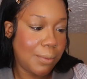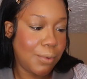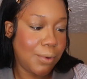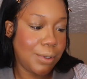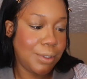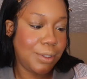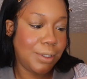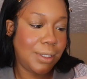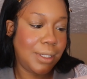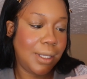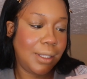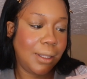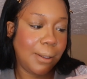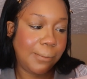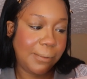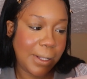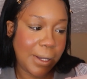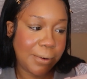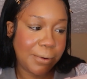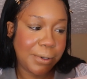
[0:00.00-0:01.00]
I'm going to take the
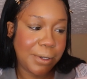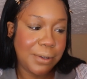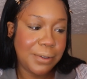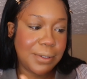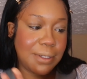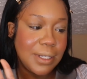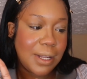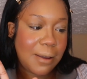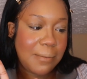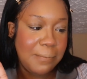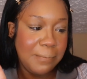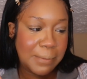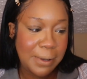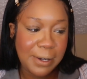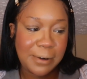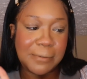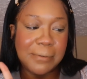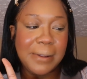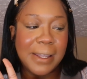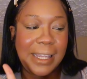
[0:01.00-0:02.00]
Flower Nose
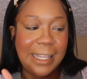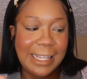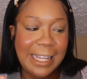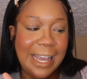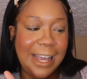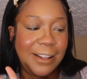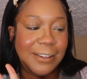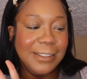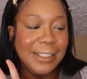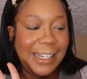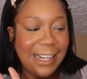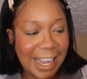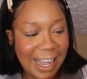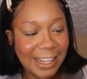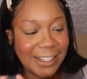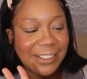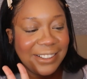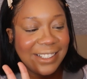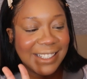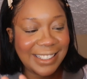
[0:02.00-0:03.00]
Butterfly Cloud
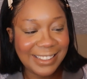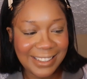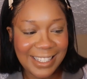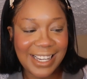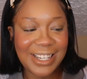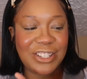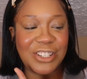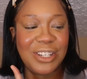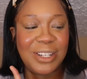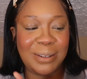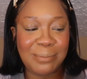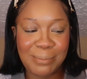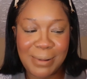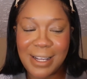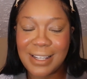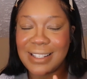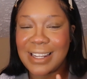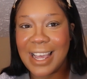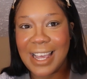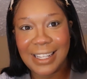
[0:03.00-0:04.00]
Color Collection and
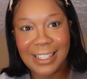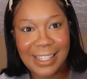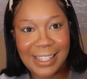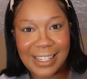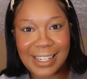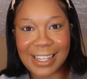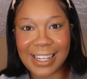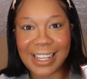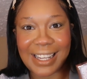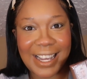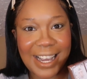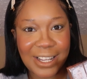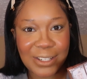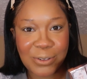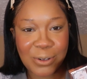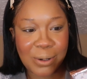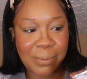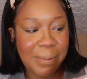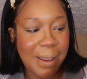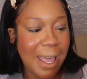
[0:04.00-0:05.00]
Boss Highlighting and
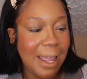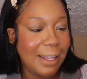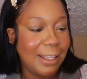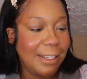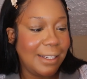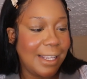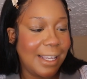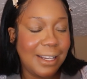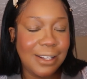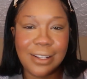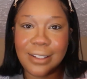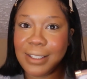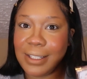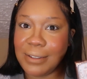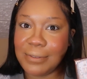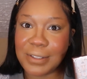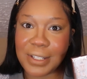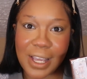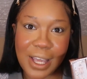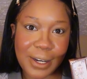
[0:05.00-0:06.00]
Contour Palette in
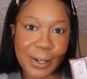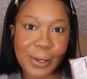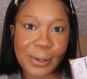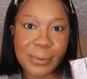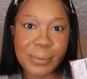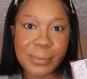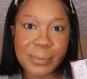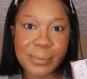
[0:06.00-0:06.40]
Leaf Shadow.